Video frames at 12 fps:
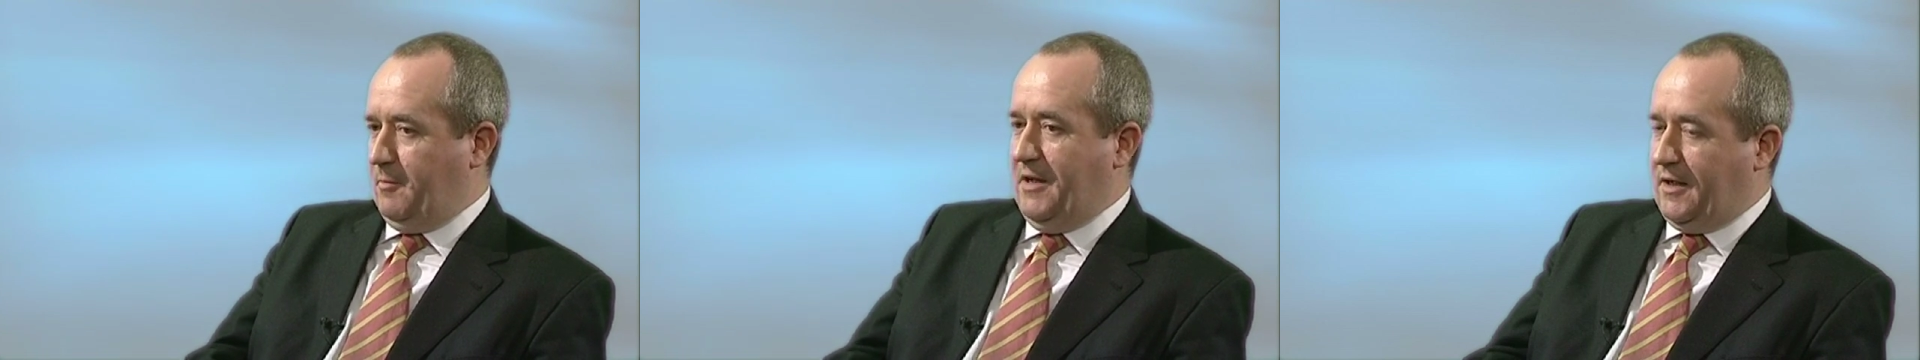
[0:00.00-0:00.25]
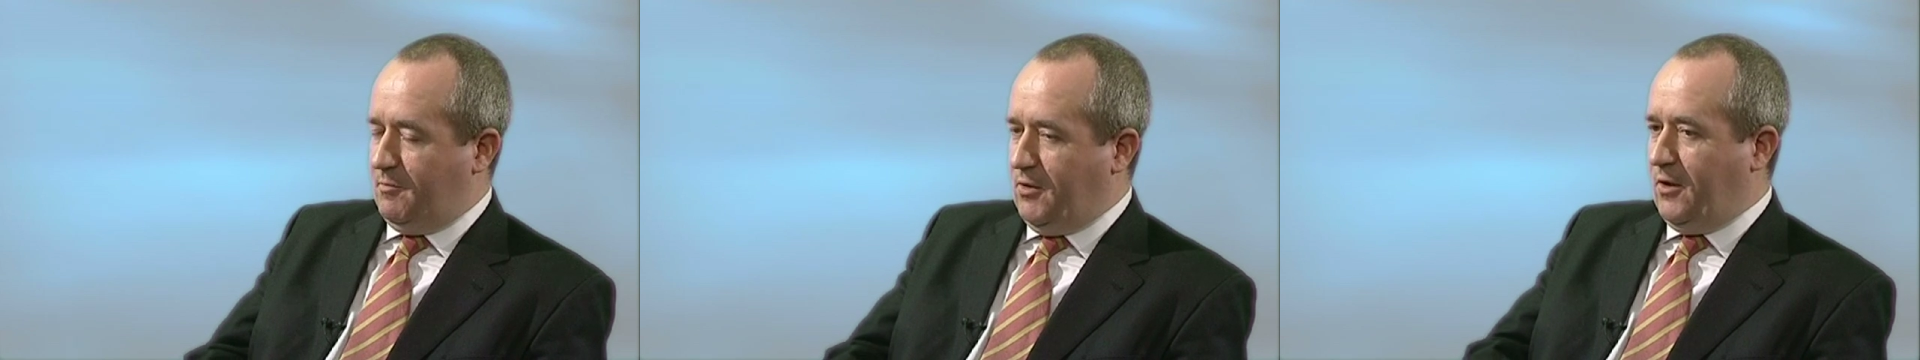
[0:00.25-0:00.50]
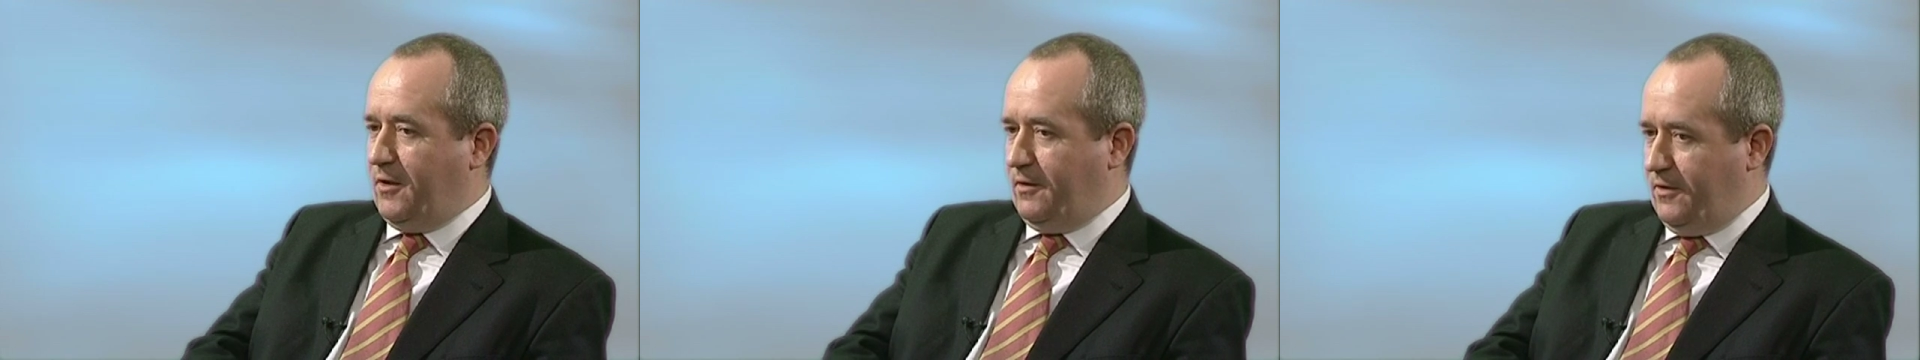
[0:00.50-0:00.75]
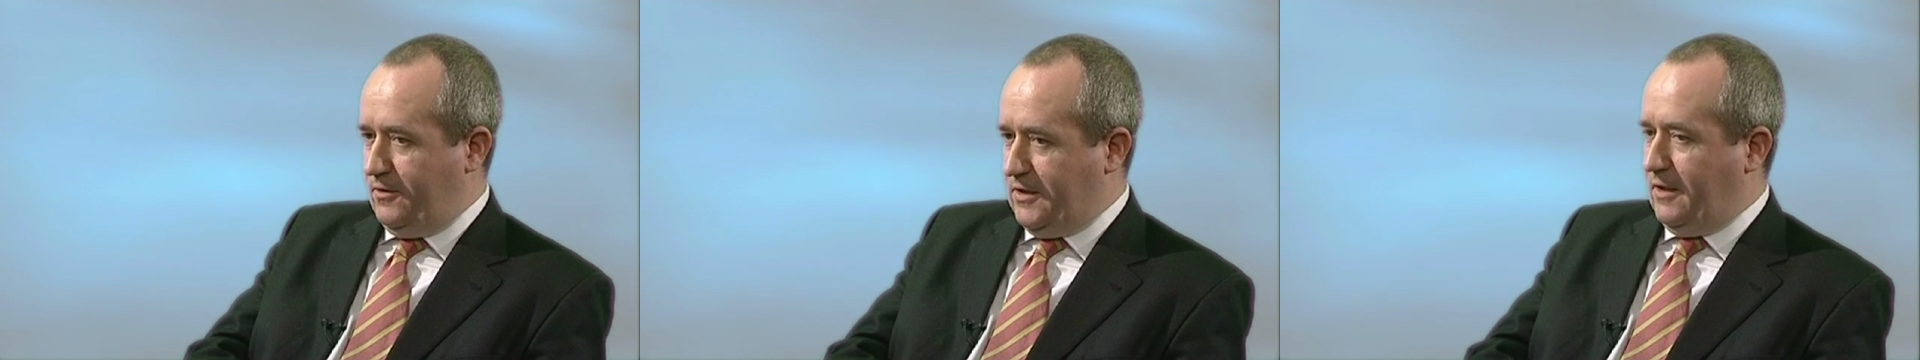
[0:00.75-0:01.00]
make it part of
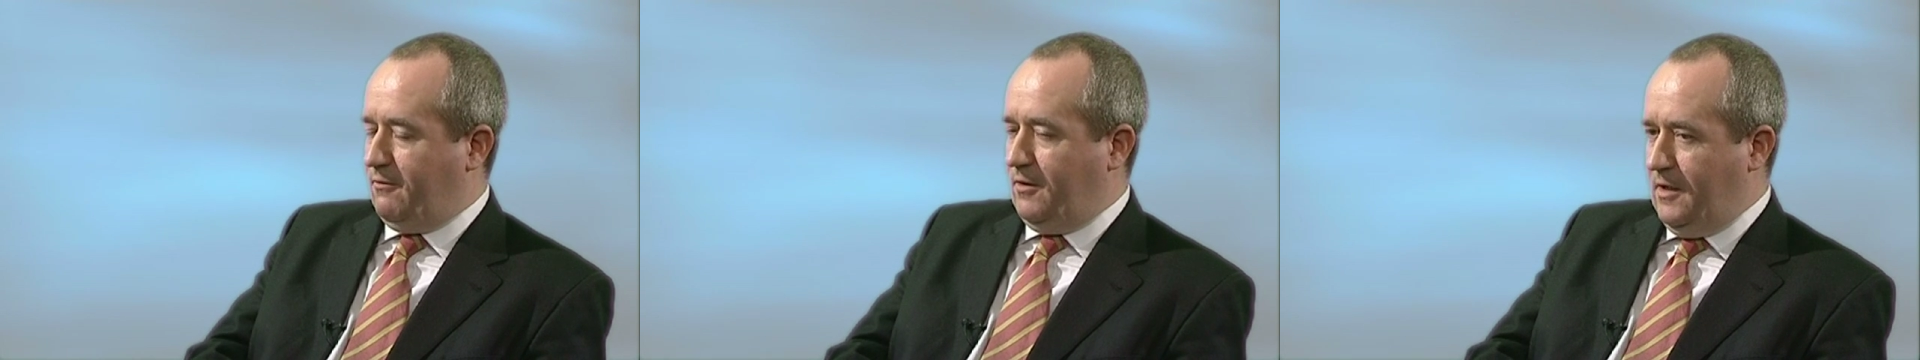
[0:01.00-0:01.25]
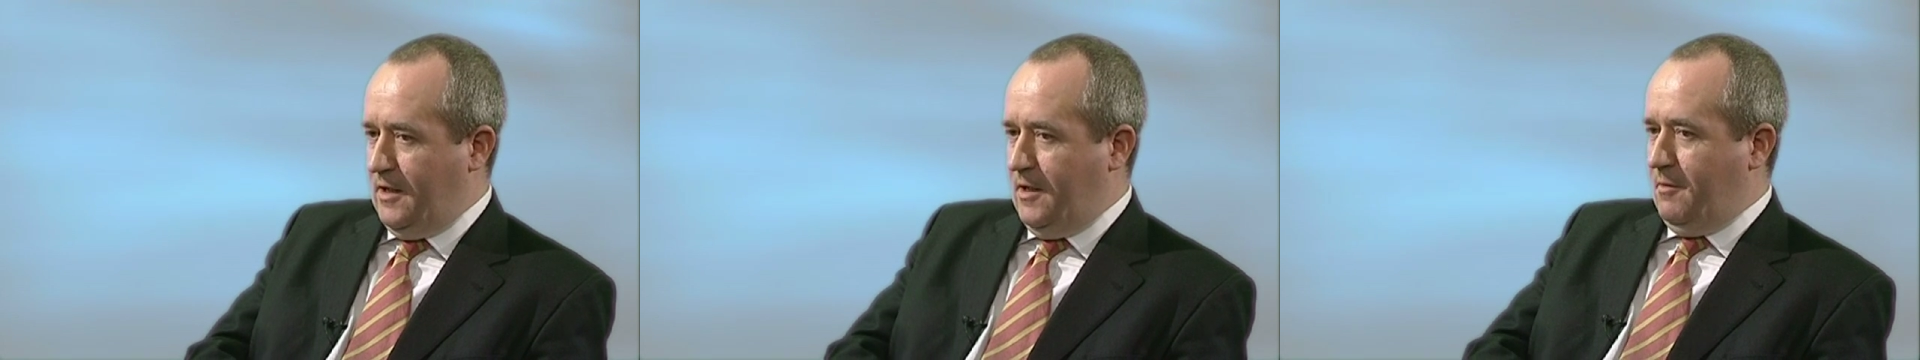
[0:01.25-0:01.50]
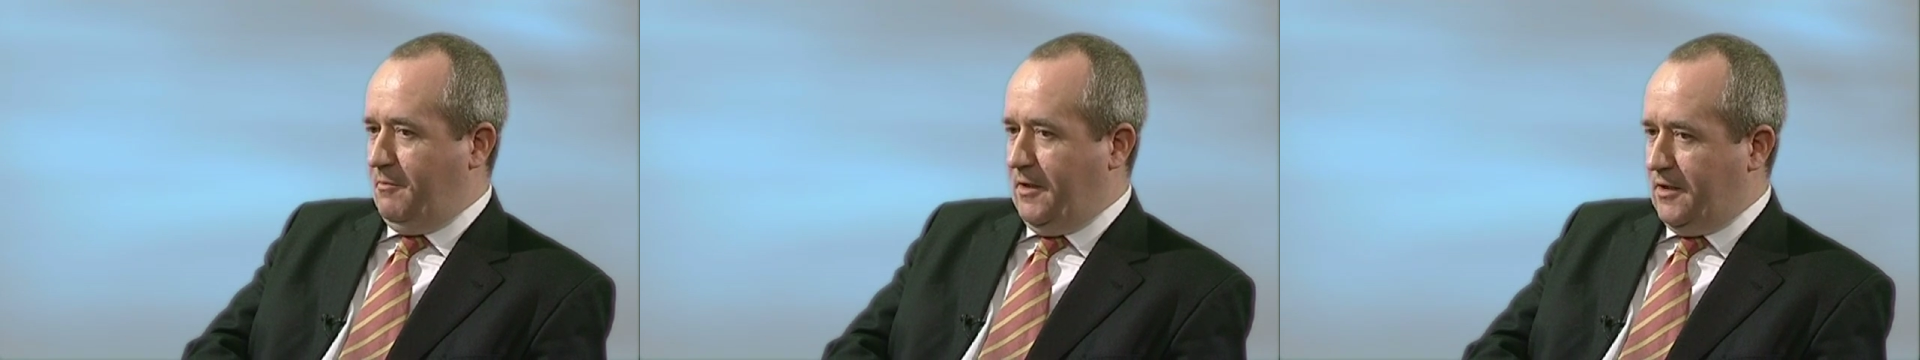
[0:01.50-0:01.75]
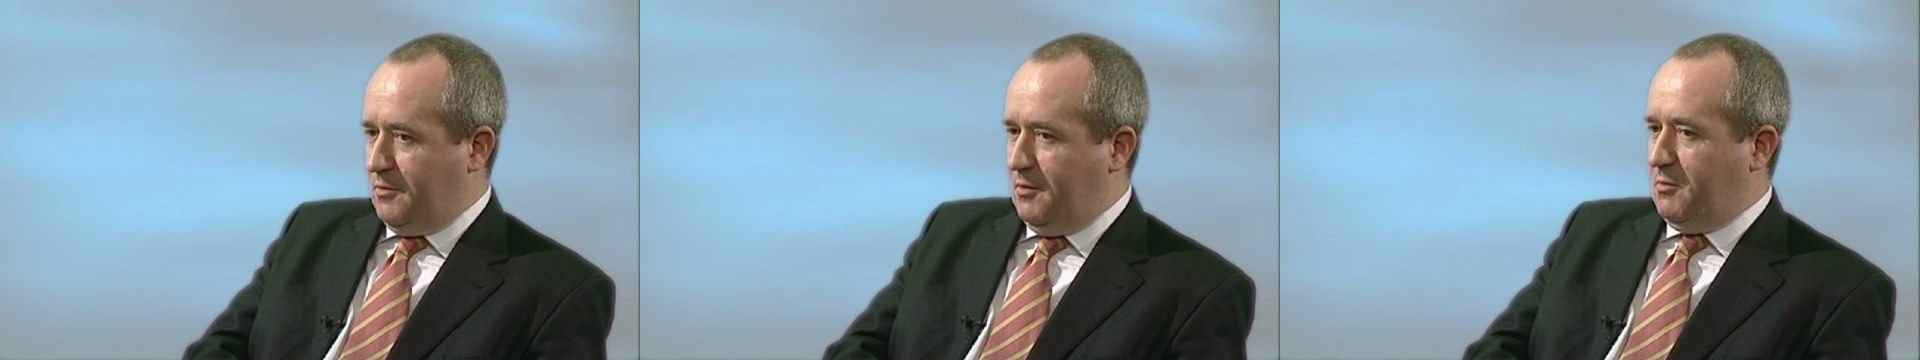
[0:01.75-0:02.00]
their general
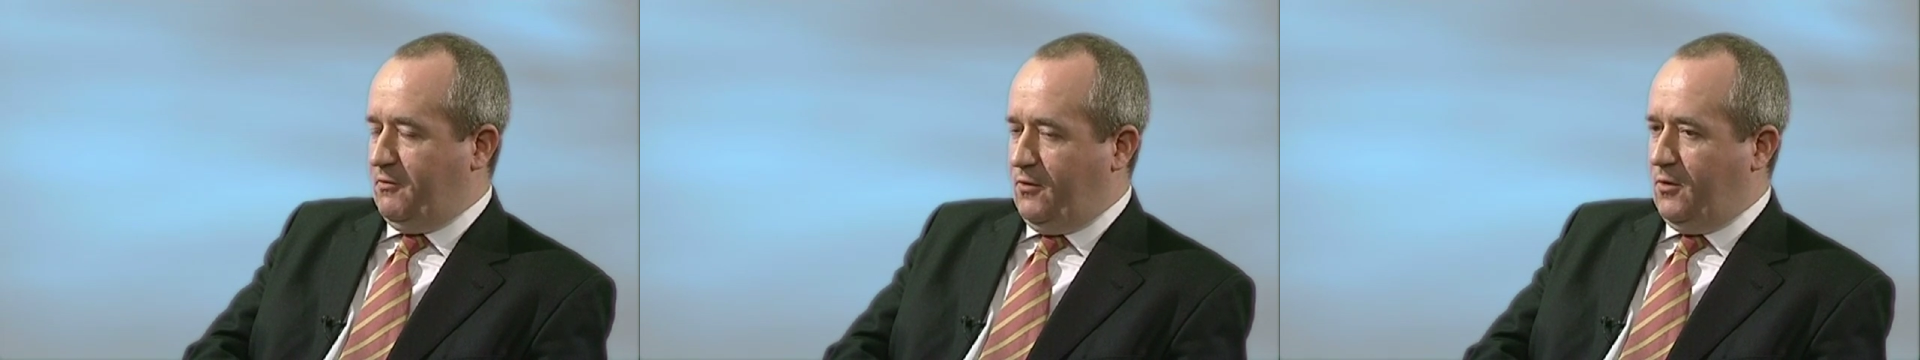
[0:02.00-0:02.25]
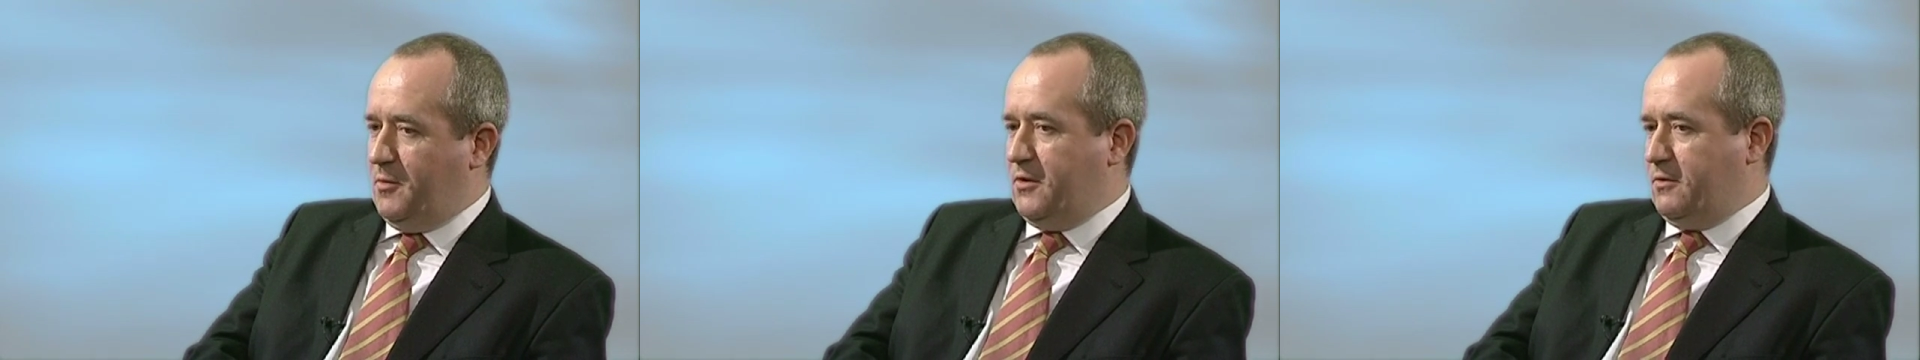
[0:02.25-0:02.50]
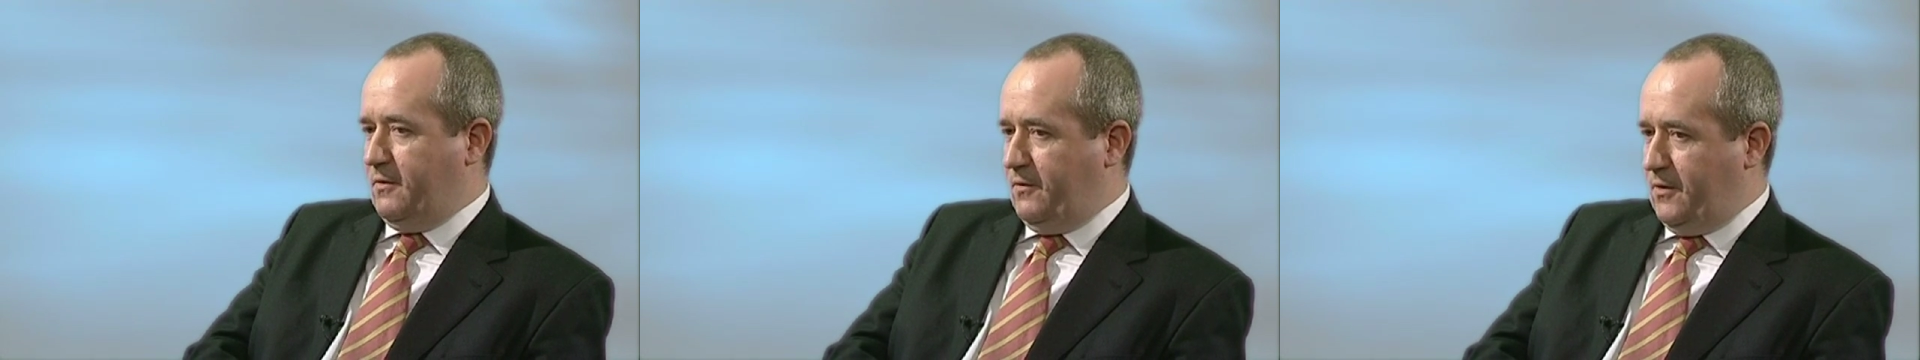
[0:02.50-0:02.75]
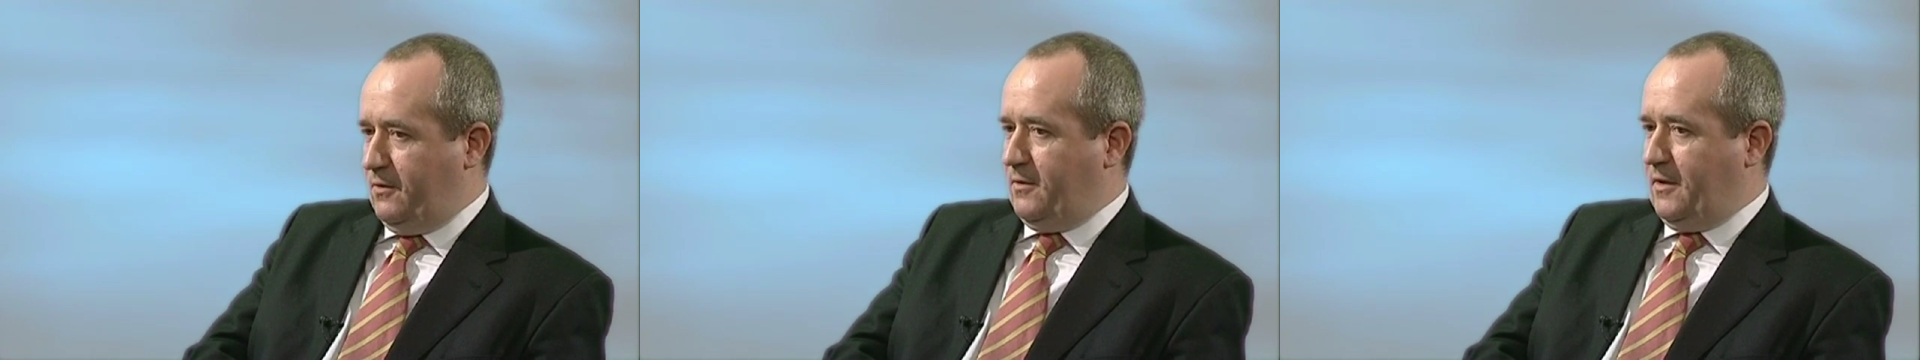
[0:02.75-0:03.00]
management performance
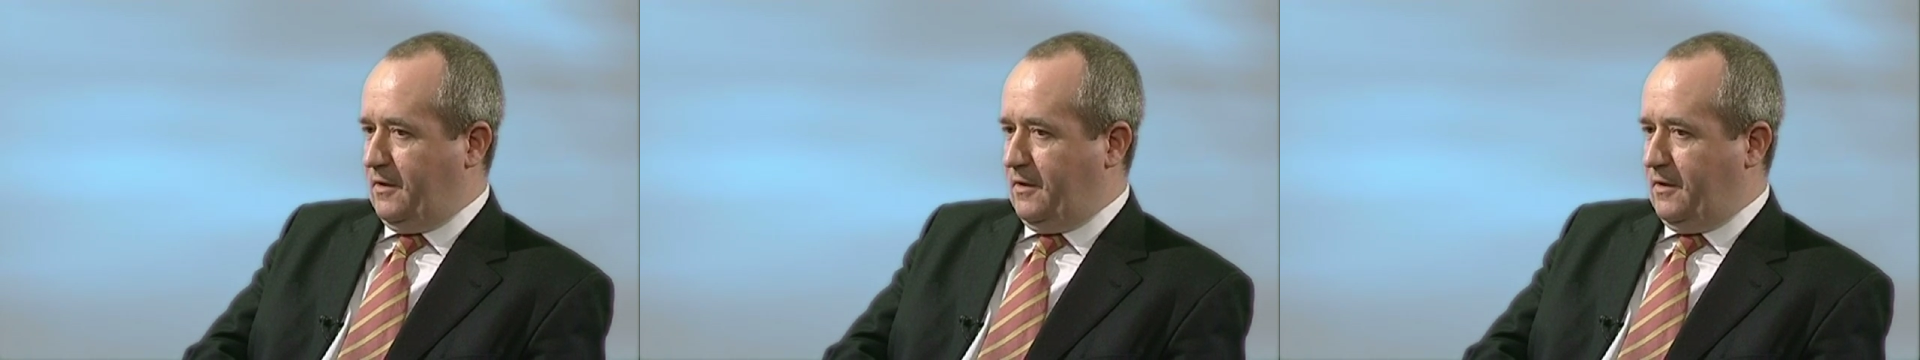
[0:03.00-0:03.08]
review